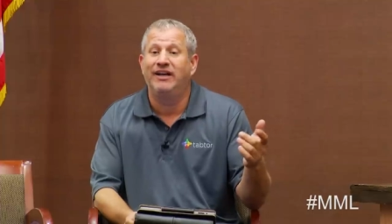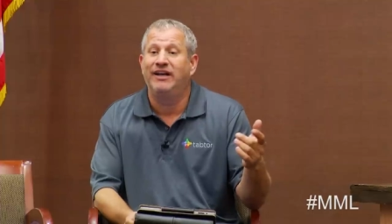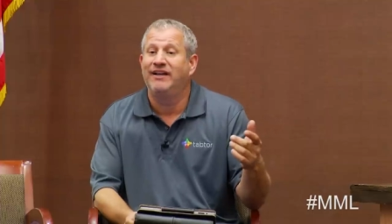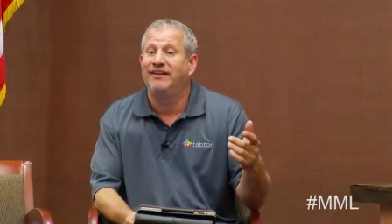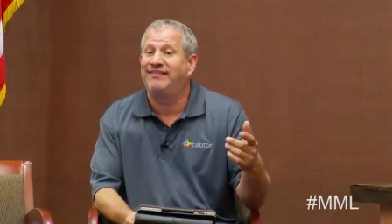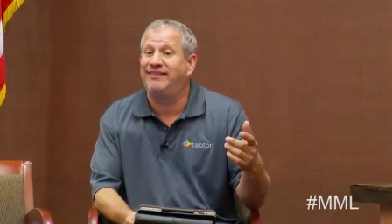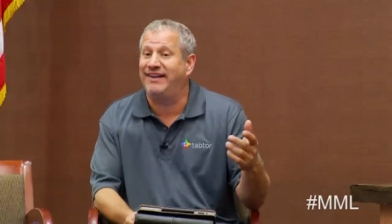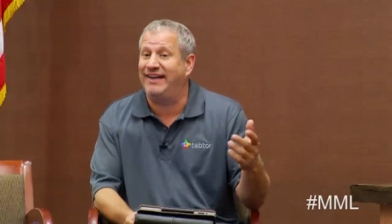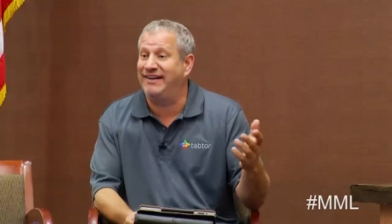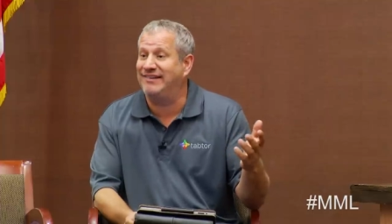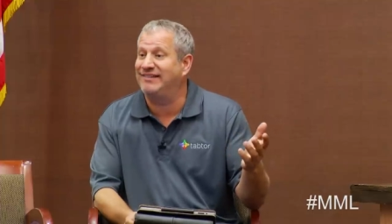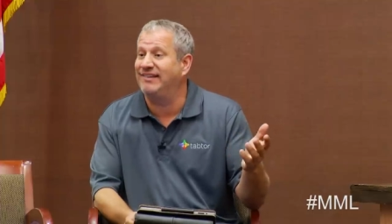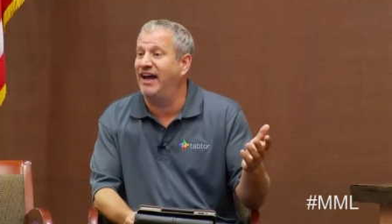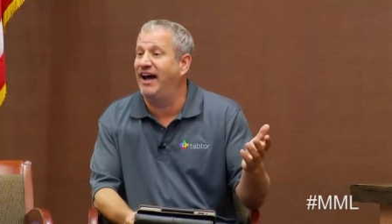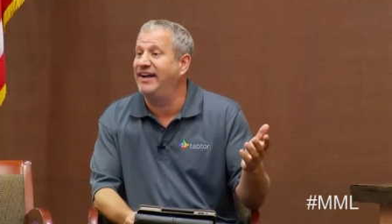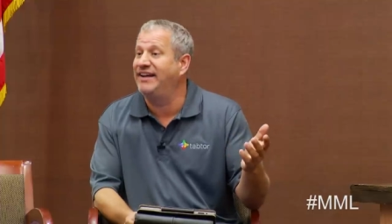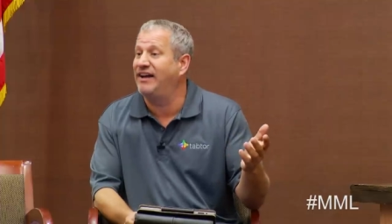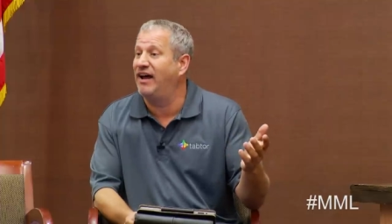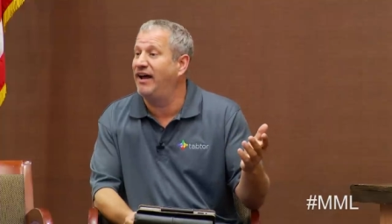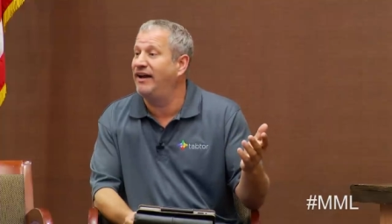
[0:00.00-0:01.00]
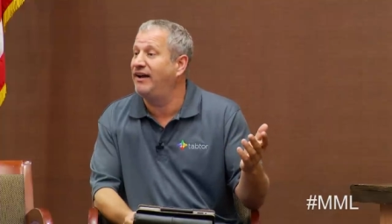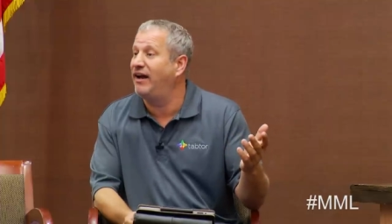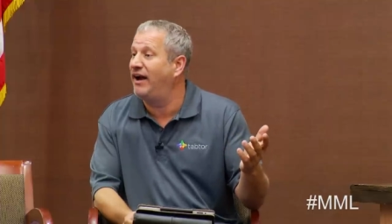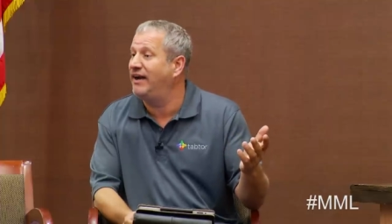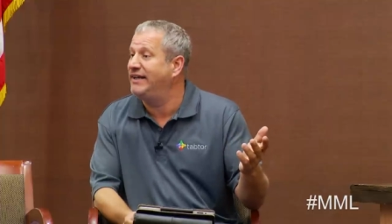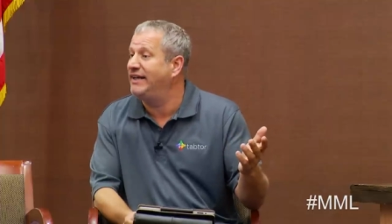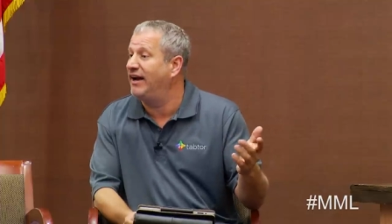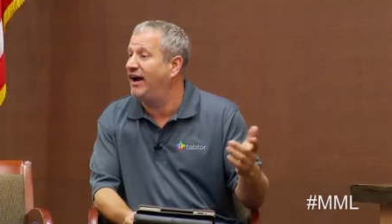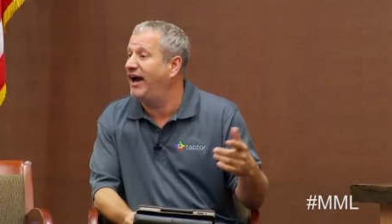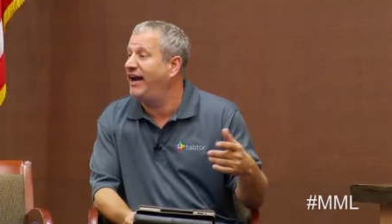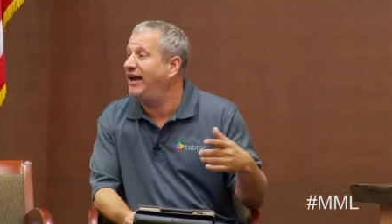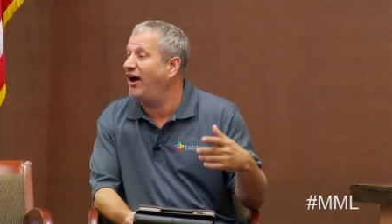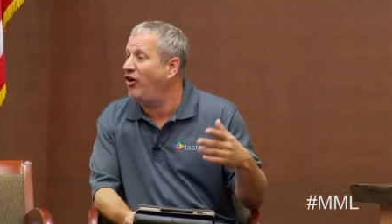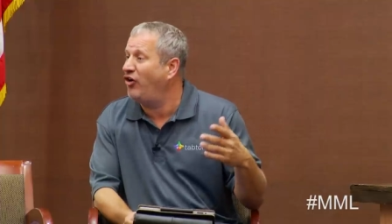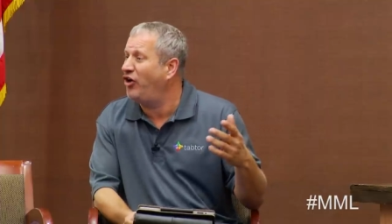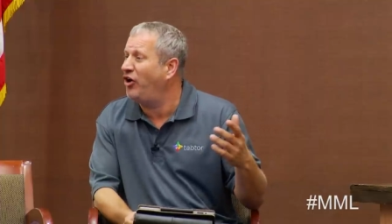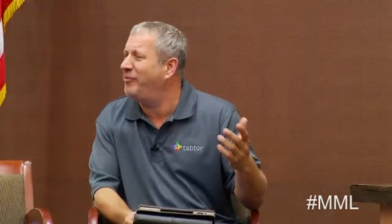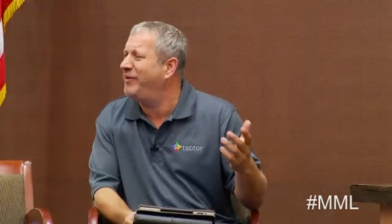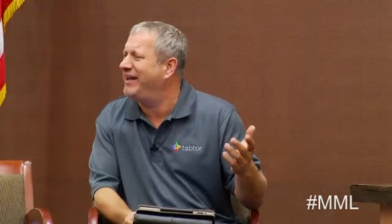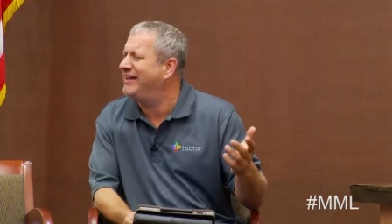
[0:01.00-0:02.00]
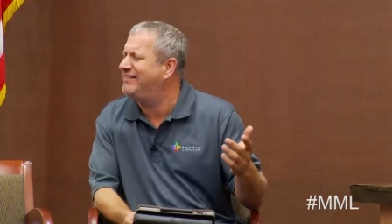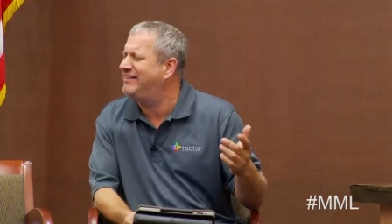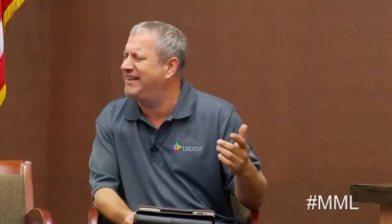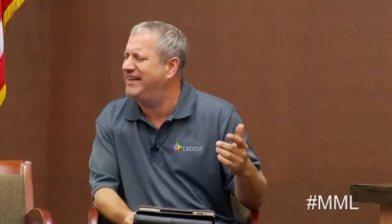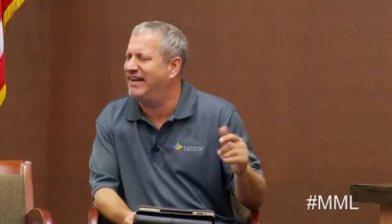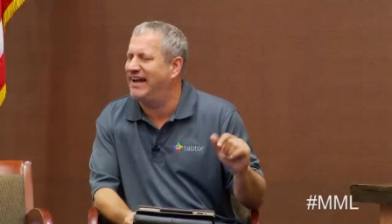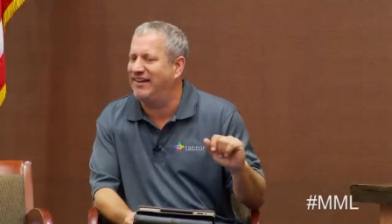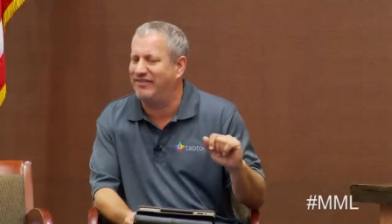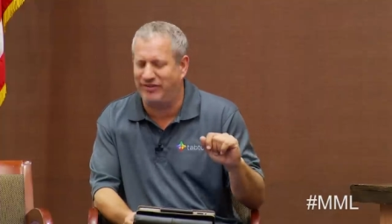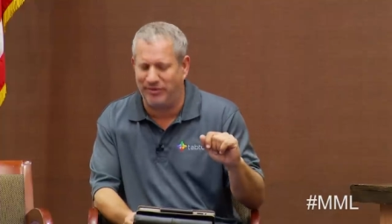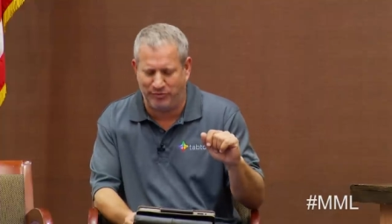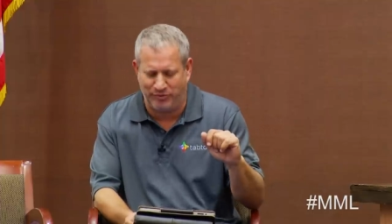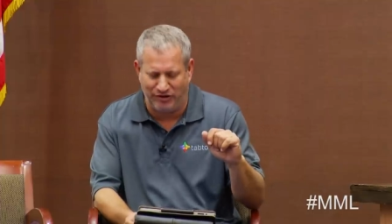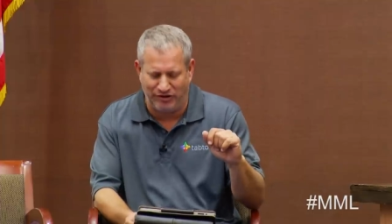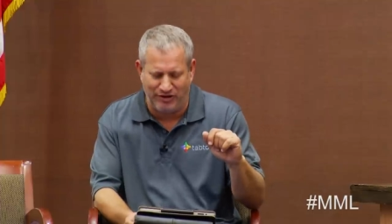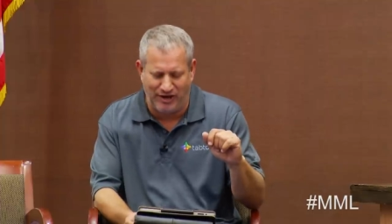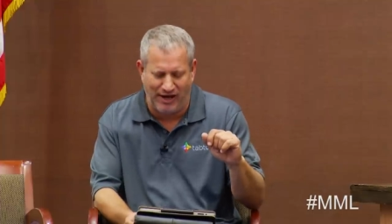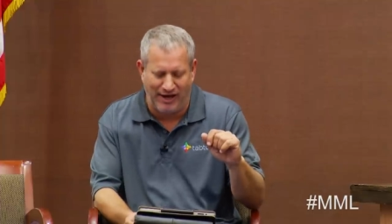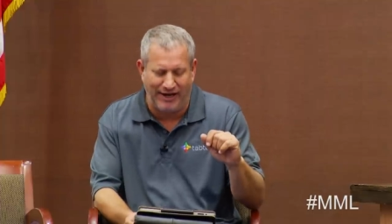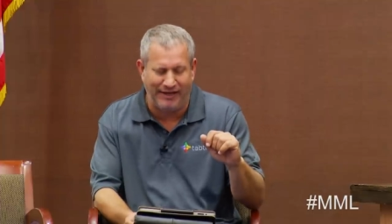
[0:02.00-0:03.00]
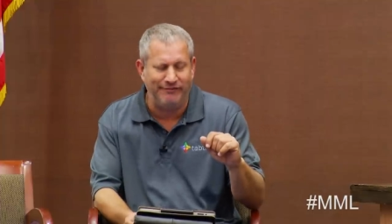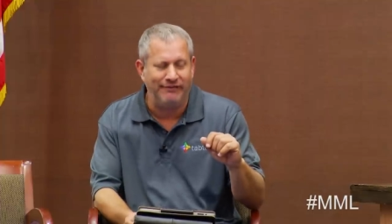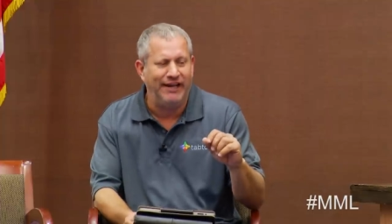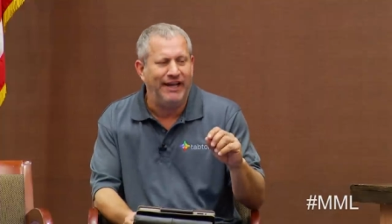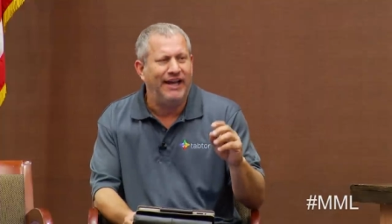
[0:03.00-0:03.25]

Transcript: Today's 9, 999. How come 18 adds up to 9?